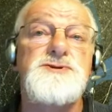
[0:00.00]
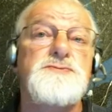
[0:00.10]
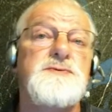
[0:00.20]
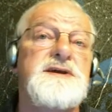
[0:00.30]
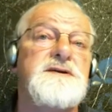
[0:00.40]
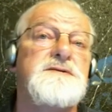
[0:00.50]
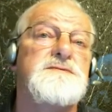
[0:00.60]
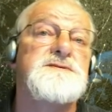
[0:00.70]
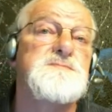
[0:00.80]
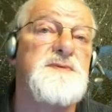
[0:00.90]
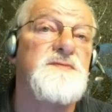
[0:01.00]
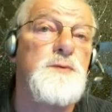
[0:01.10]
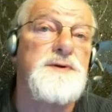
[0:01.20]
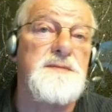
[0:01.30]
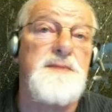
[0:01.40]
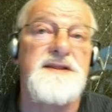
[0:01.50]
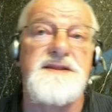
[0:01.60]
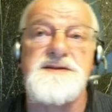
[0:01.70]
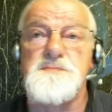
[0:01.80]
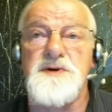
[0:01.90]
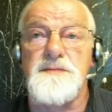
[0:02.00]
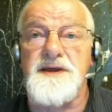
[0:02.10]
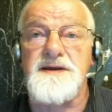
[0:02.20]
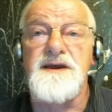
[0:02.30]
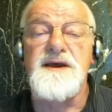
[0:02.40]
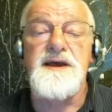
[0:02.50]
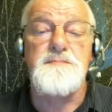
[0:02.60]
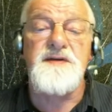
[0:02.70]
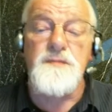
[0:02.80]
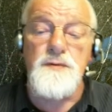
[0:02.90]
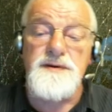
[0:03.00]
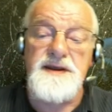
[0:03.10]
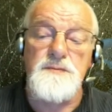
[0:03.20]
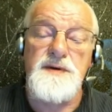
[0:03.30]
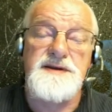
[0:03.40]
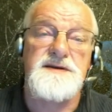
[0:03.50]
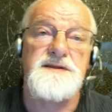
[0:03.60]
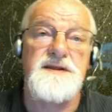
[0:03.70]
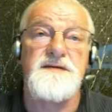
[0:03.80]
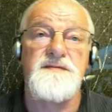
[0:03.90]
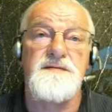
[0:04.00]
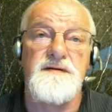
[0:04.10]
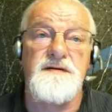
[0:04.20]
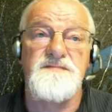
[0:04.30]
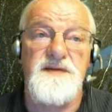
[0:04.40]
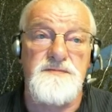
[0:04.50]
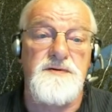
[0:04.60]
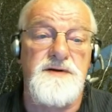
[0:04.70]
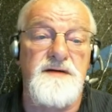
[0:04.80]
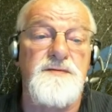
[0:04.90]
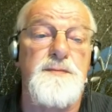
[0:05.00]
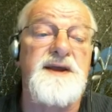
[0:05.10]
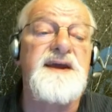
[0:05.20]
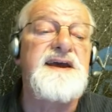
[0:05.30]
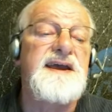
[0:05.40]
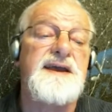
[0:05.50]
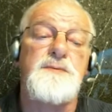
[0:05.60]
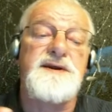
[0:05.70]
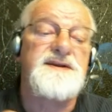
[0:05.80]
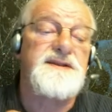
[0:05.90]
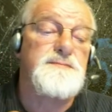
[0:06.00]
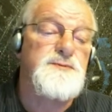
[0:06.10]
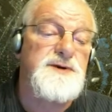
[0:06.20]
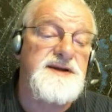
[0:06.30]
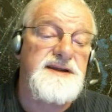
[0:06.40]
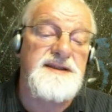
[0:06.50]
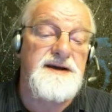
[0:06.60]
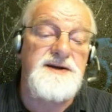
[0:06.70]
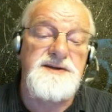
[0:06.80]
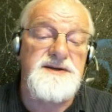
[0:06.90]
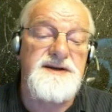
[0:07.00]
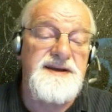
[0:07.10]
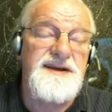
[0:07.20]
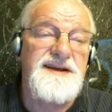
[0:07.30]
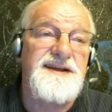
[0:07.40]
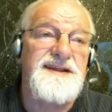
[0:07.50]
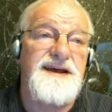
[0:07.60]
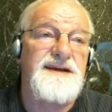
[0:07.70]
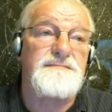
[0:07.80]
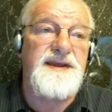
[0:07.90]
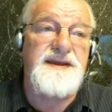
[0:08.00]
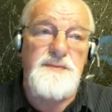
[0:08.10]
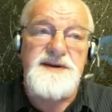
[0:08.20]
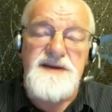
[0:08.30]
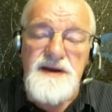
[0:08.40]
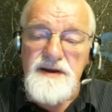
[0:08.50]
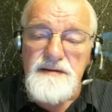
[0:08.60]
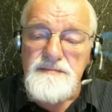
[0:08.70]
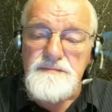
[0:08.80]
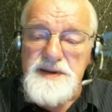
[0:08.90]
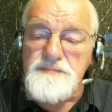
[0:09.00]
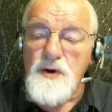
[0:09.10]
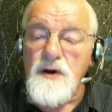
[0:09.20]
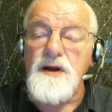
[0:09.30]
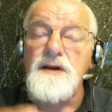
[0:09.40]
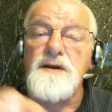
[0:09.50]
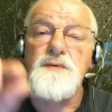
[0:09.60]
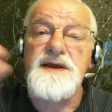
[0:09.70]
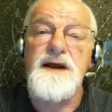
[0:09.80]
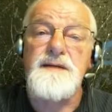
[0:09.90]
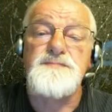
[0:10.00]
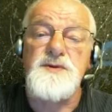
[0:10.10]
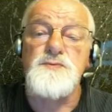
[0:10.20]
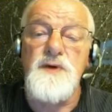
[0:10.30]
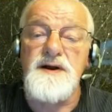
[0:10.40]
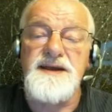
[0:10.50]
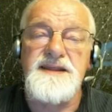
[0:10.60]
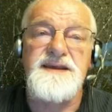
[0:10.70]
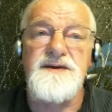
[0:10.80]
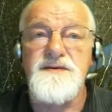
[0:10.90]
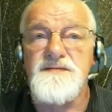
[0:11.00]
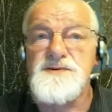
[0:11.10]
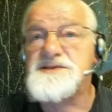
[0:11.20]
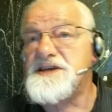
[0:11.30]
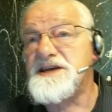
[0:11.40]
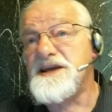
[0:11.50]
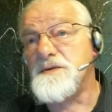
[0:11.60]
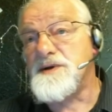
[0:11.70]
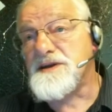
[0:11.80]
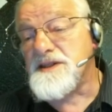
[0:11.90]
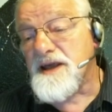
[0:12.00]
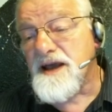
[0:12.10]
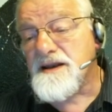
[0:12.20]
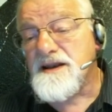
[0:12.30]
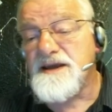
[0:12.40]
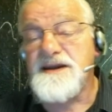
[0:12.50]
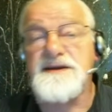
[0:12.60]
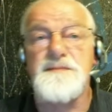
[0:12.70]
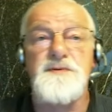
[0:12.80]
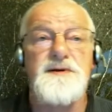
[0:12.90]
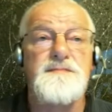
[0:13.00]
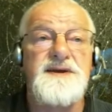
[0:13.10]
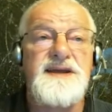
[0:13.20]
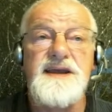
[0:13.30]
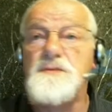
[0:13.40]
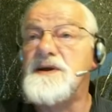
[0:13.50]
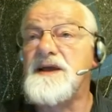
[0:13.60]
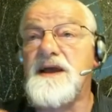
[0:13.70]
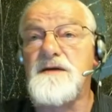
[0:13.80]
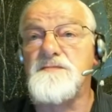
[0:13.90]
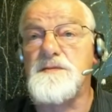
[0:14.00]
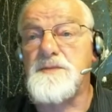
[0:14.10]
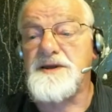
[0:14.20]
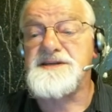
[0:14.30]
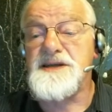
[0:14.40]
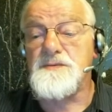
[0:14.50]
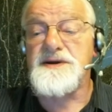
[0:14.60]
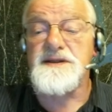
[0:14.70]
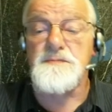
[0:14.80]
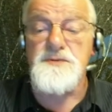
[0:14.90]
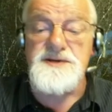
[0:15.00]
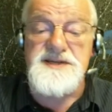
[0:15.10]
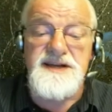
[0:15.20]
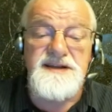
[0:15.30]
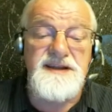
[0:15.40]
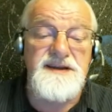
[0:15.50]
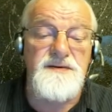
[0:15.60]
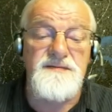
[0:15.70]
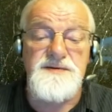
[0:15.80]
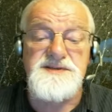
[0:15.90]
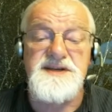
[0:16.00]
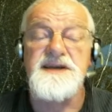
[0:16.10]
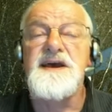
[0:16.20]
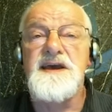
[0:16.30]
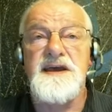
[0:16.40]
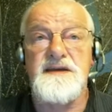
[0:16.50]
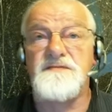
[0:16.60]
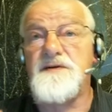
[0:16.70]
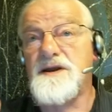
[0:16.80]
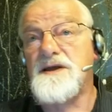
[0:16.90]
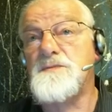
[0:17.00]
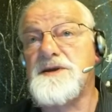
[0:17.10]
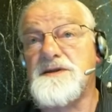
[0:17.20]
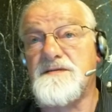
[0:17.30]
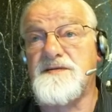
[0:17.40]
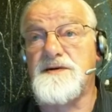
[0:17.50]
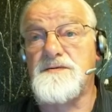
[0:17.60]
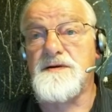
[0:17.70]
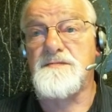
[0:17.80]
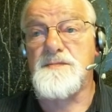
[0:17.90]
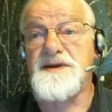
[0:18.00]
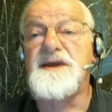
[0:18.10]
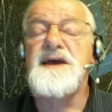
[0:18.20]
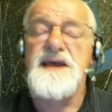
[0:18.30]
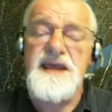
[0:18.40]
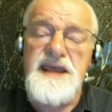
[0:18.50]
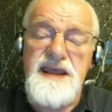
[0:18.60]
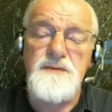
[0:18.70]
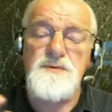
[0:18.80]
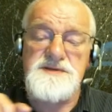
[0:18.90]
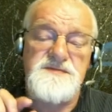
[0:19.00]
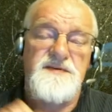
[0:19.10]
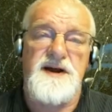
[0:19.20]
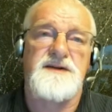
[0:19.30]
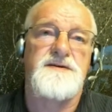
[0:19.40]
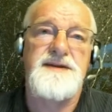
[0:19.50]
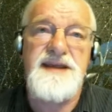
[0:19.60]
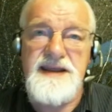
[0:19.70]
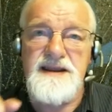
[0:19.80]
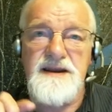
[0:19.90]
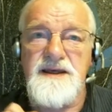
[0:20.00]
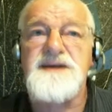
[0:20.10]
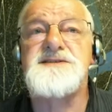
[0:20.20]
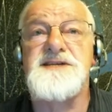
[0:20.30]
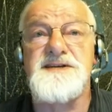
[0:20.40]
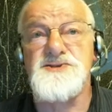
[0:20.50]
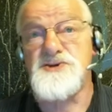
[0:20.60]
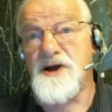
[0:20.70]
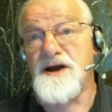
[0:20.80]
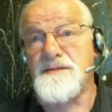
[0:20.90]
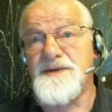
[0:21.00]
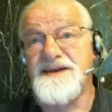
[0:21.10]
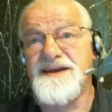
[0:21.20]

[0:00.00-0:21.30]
two years before he made this public before he went to the federal government he went to the, pre- the, the he went to people all the way up the rung in the university. He went to the athletic department. He went every place. He went to the president of the university. He finally went to the federal government. He was fired. He lost his job.